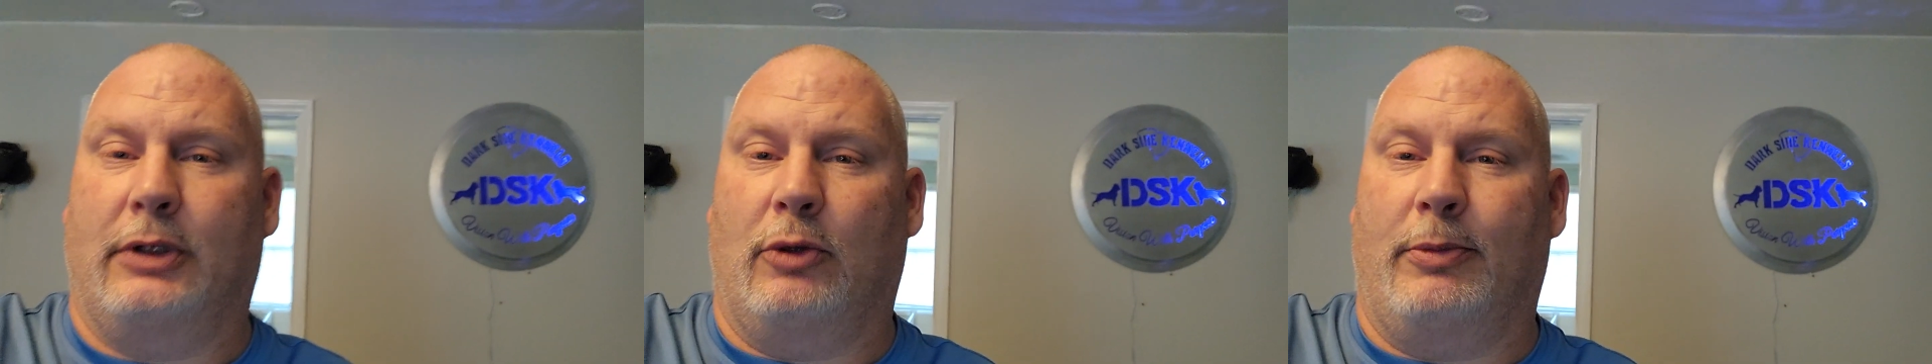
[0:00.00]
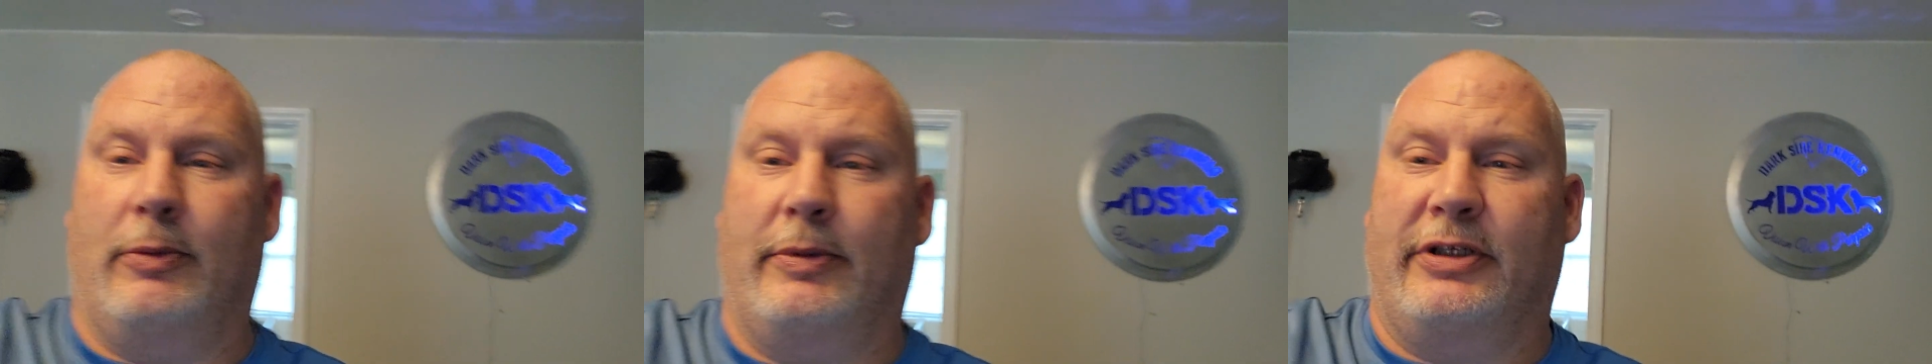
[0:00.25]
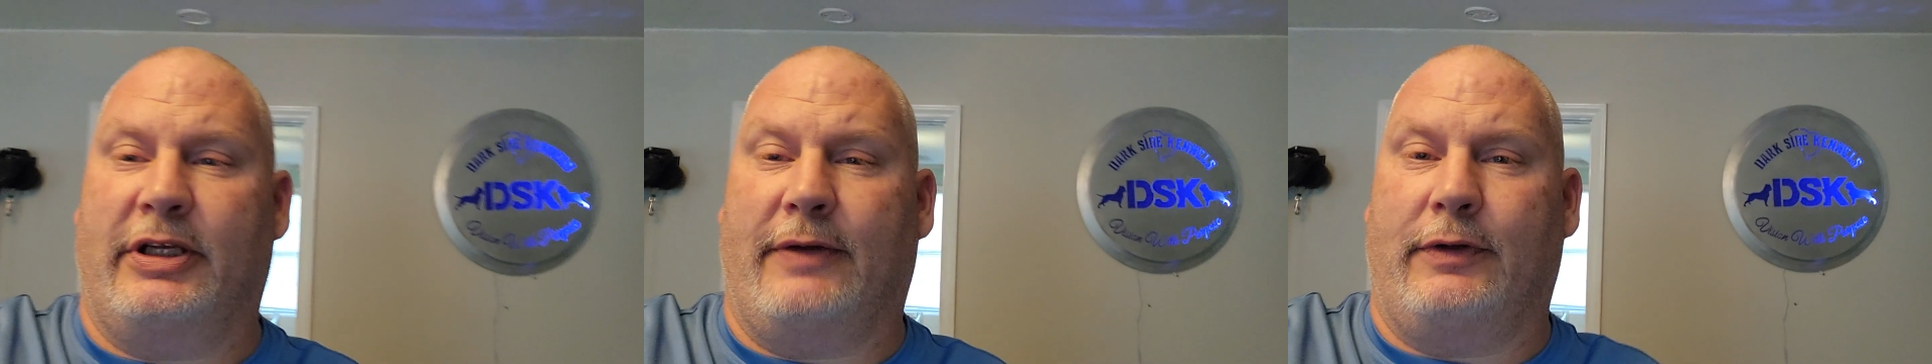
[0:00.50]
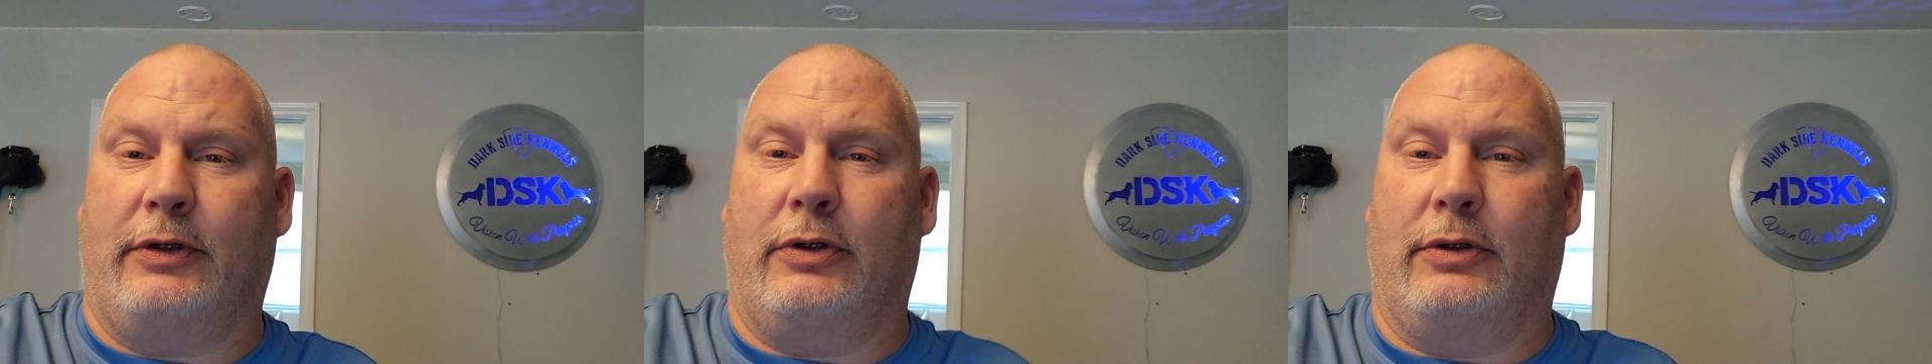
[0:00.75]
Hope everybody's
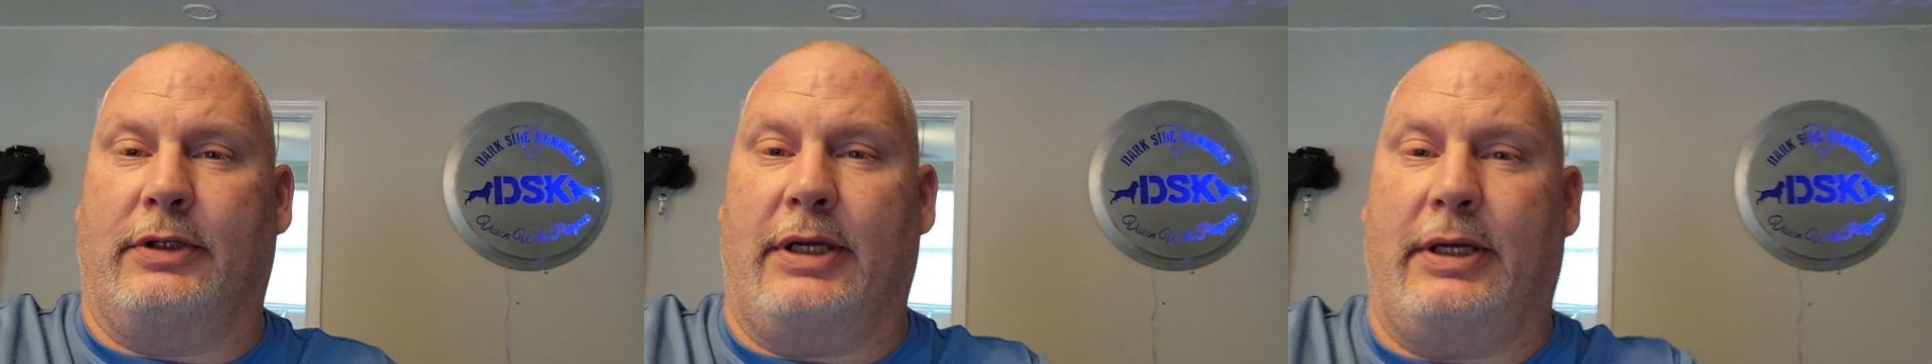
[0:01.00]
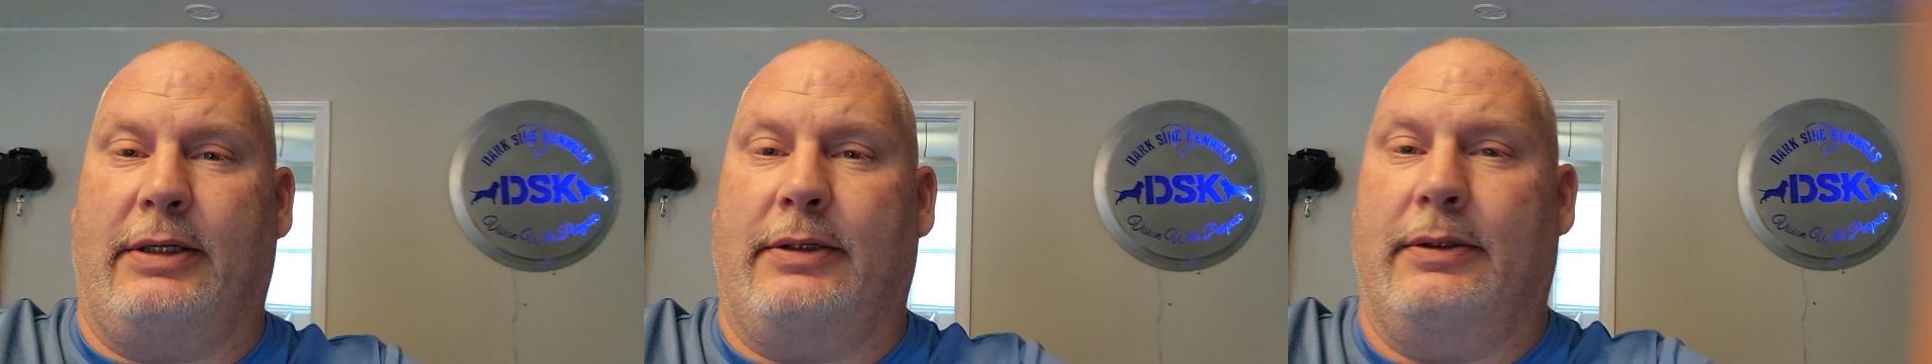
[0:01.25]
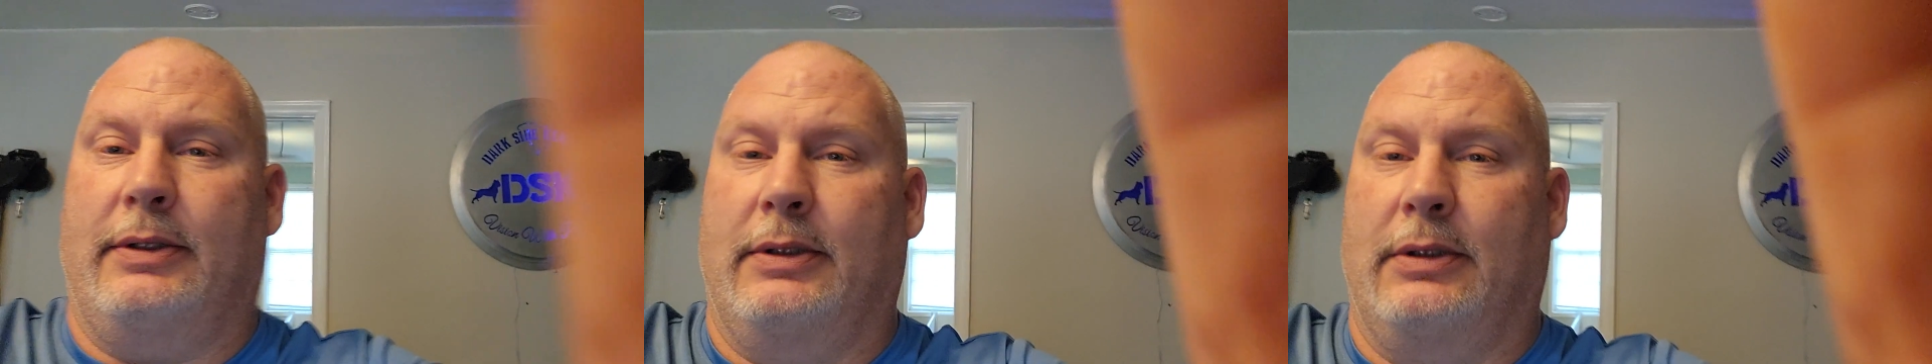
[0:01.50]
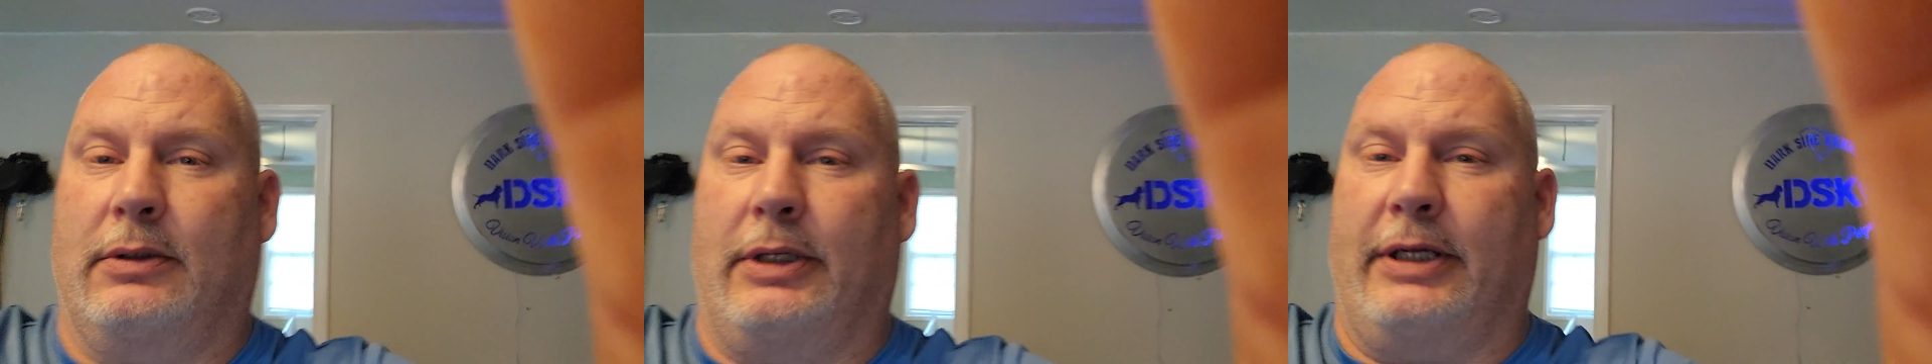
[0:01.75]
having a good day.
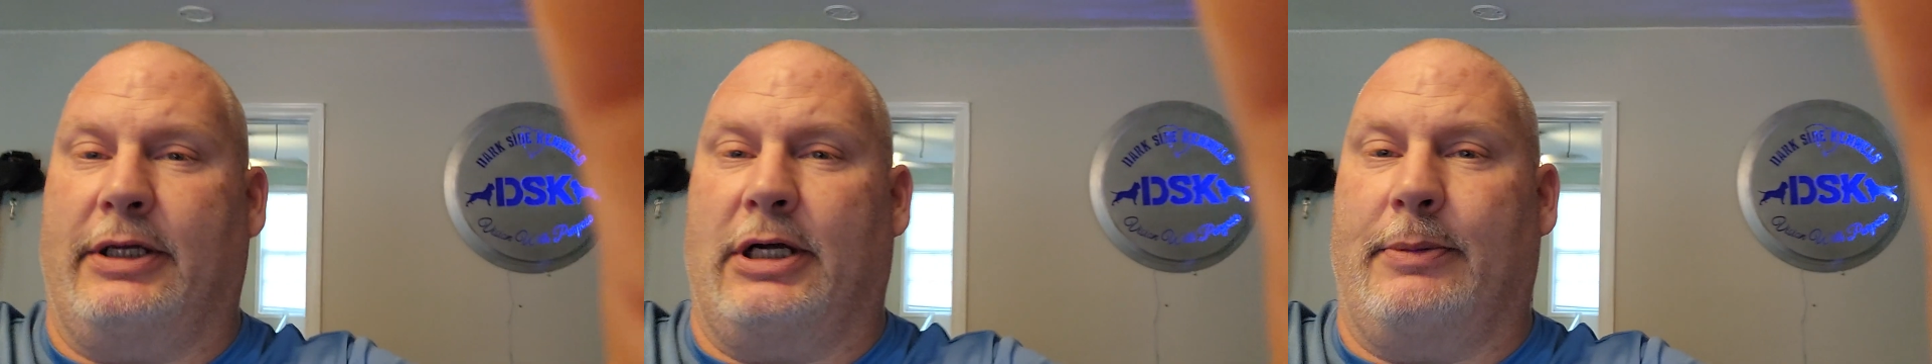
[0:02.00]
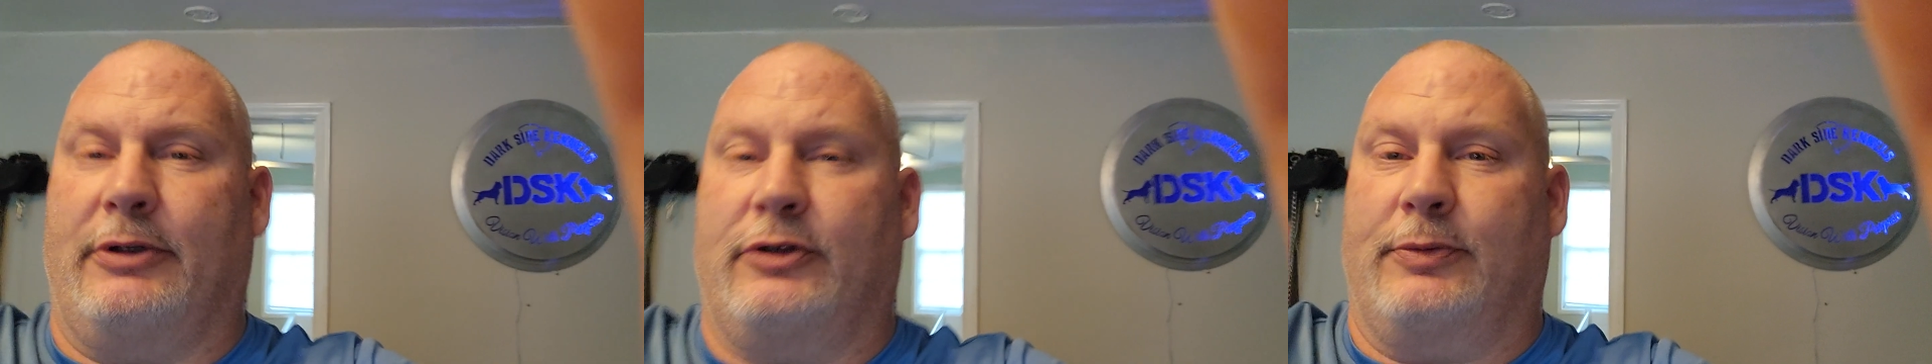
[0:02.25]
Like, comment,